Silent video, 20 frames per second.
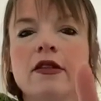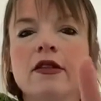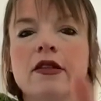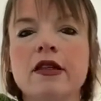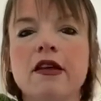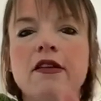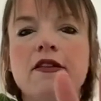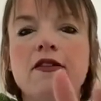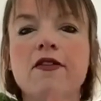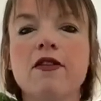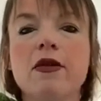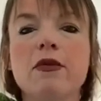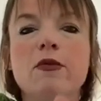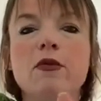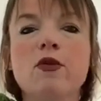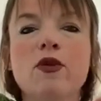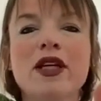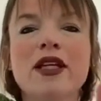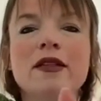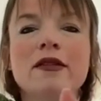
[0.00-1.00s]
Give them a
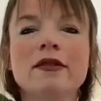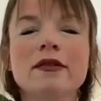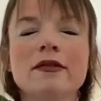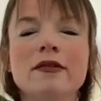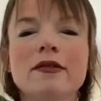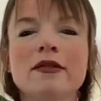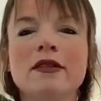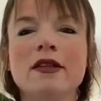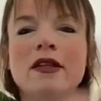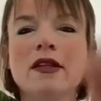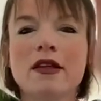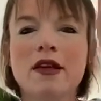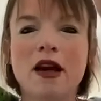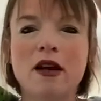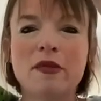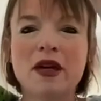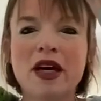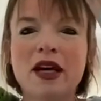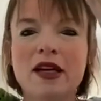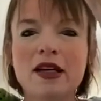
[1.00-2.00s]
wiggle, up
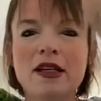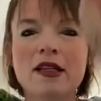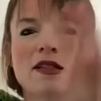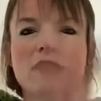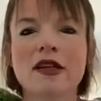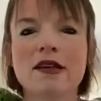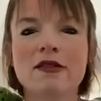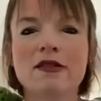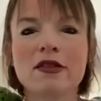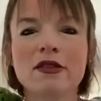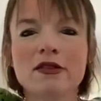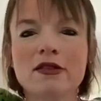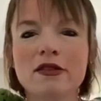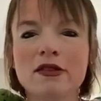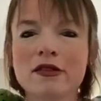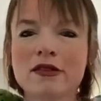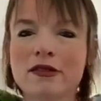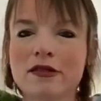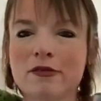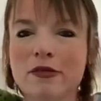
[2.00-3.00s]
high, down low,
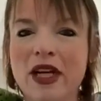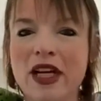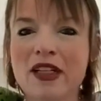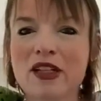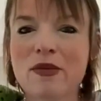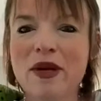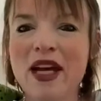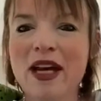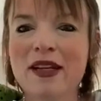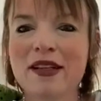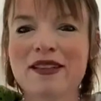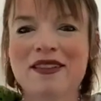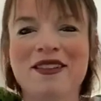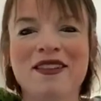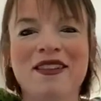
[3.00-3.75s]
behind your back.